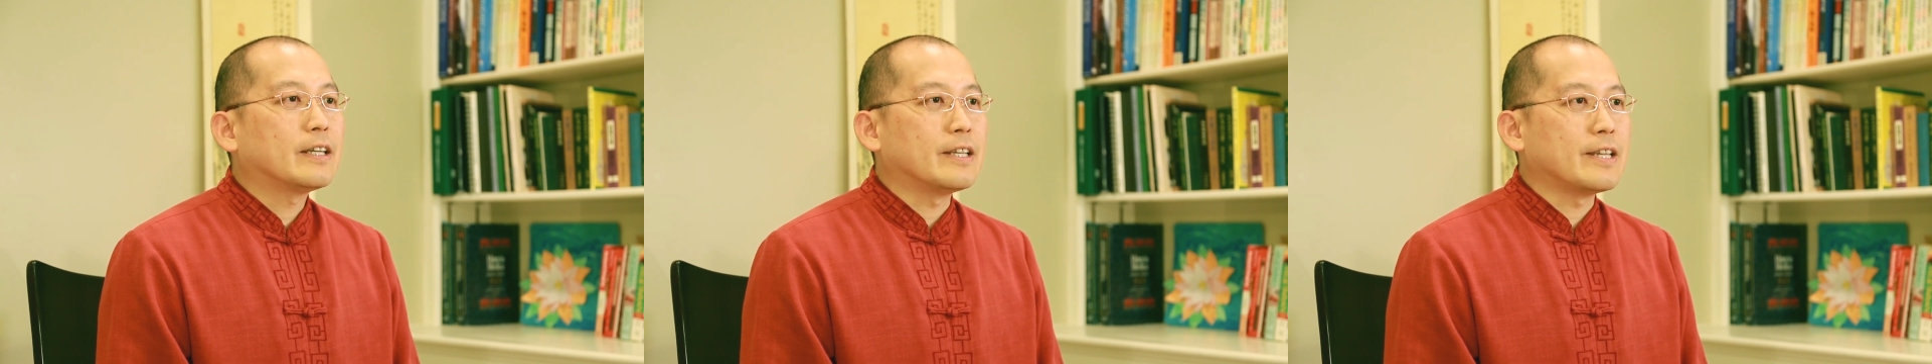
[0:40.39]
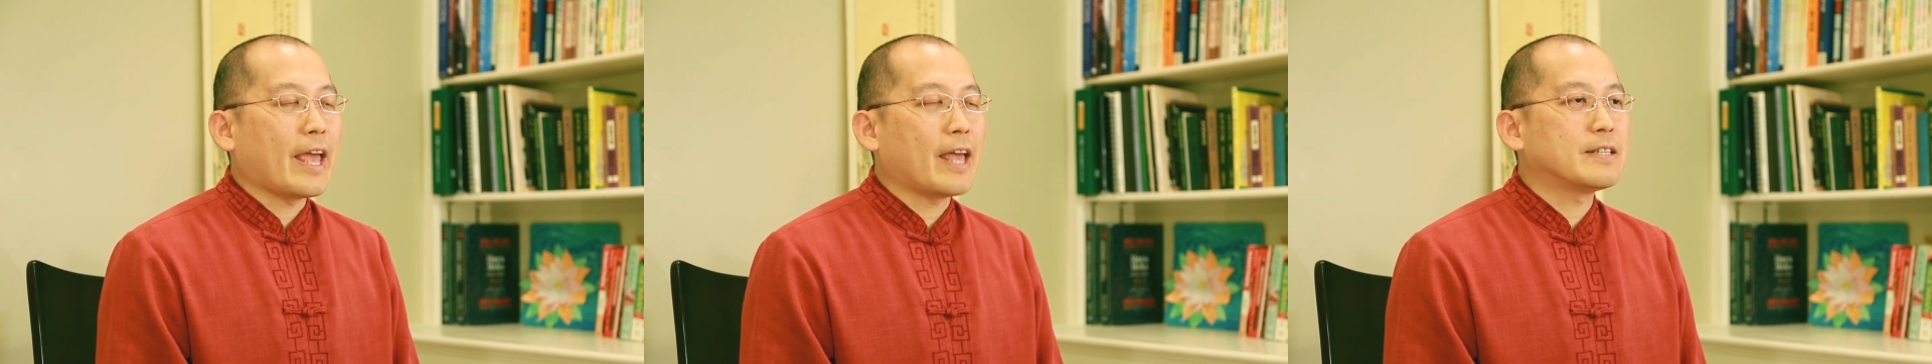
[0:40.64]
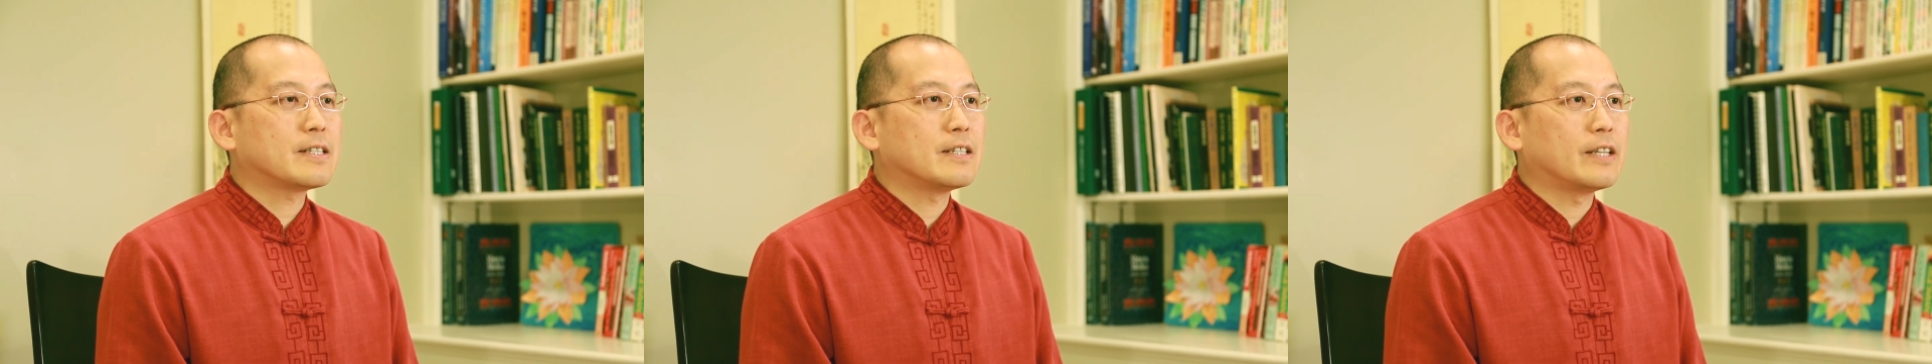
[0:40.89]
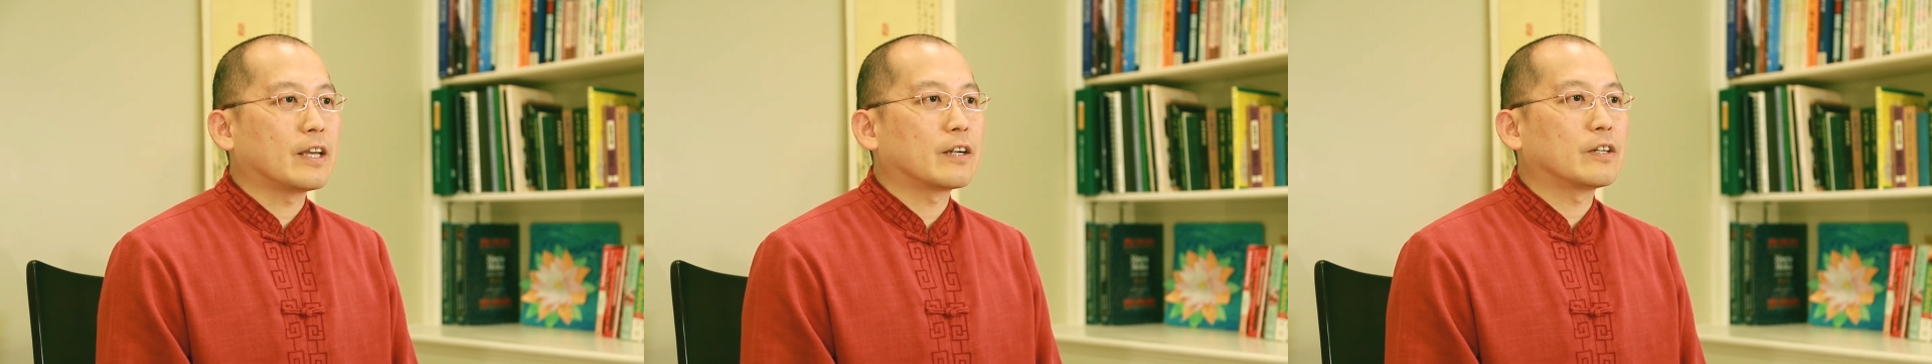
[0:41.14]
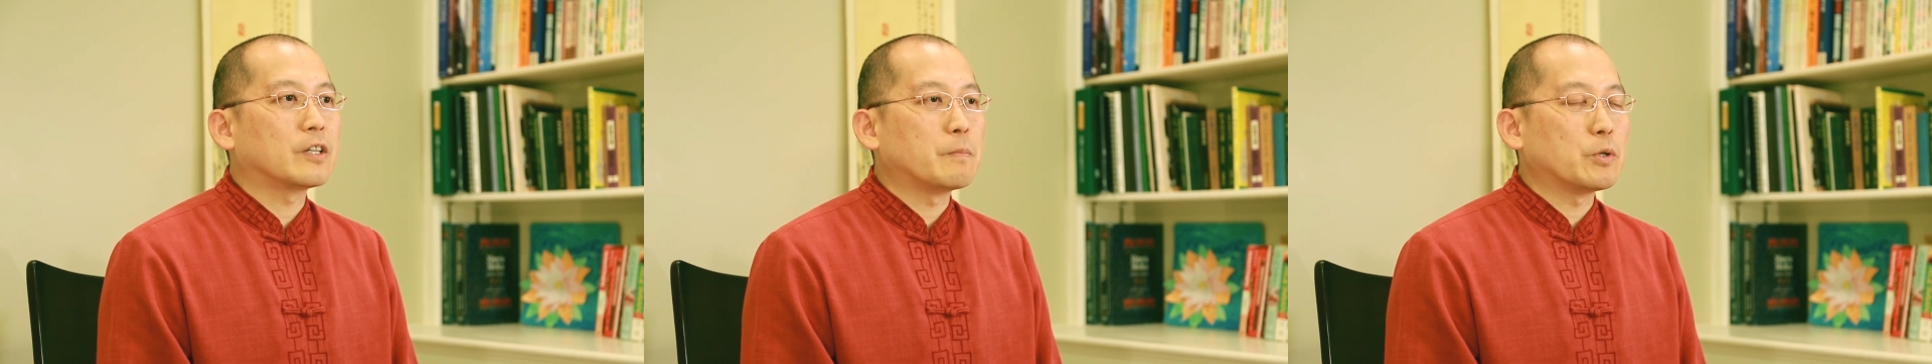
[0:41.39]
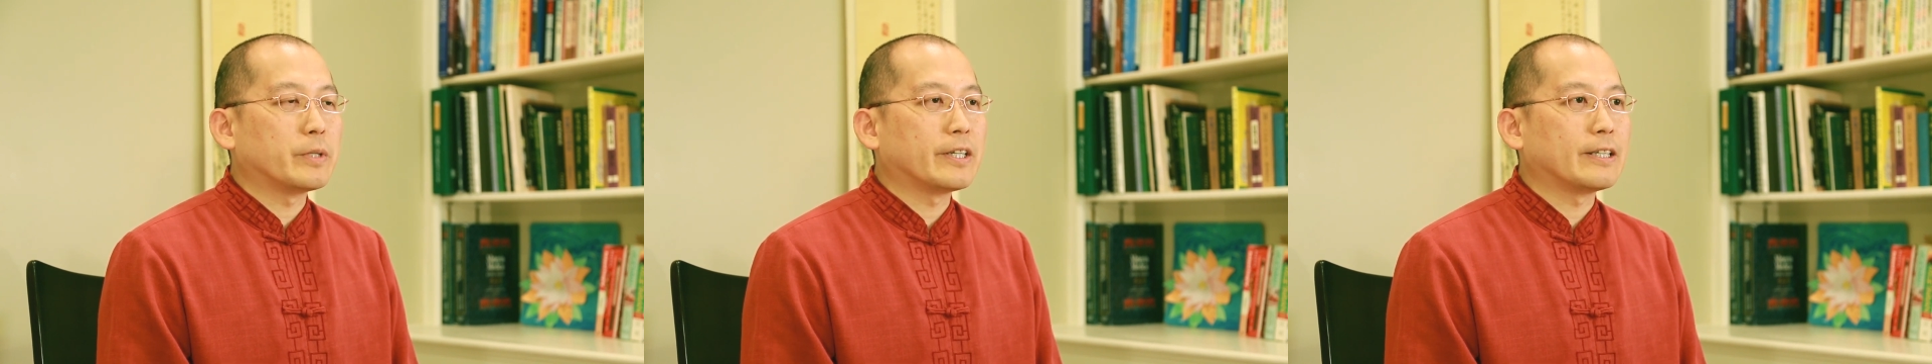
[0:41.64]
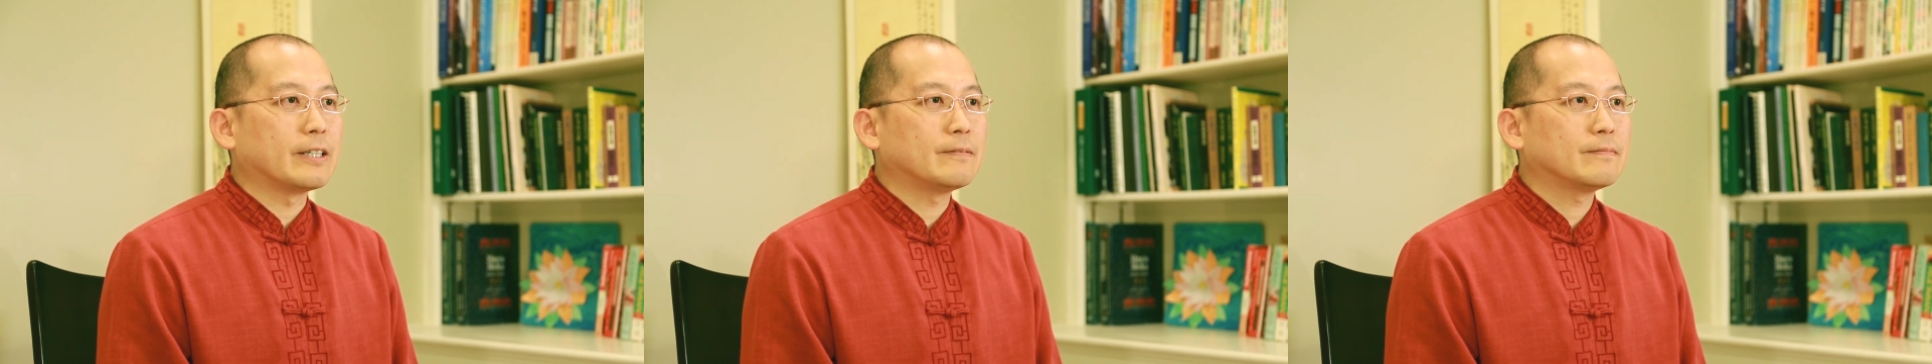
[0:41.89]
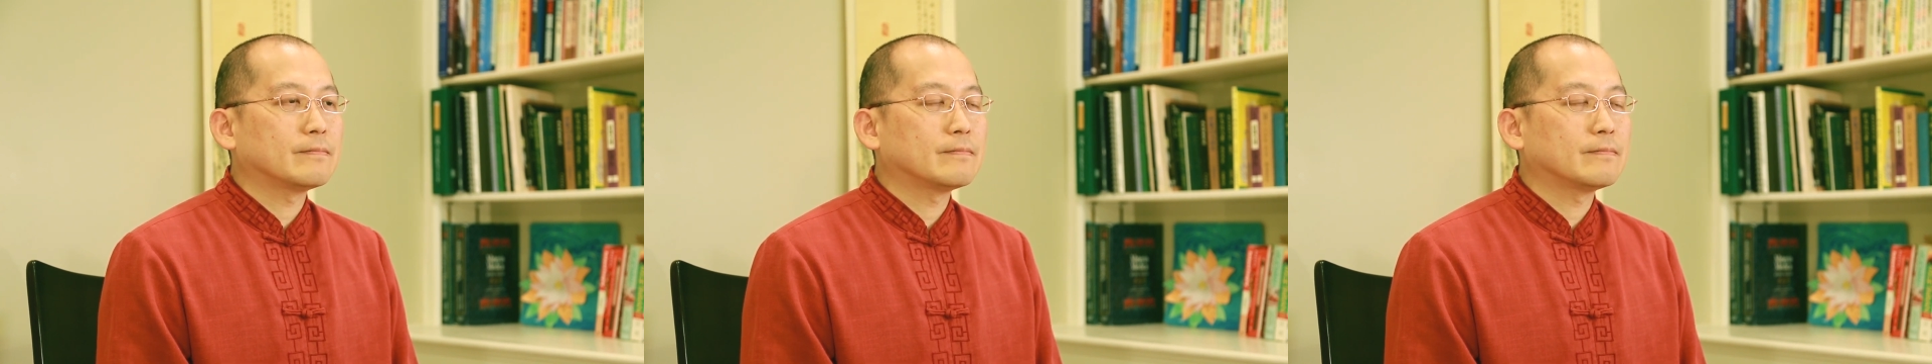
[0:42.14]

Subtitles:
enhance their immunity.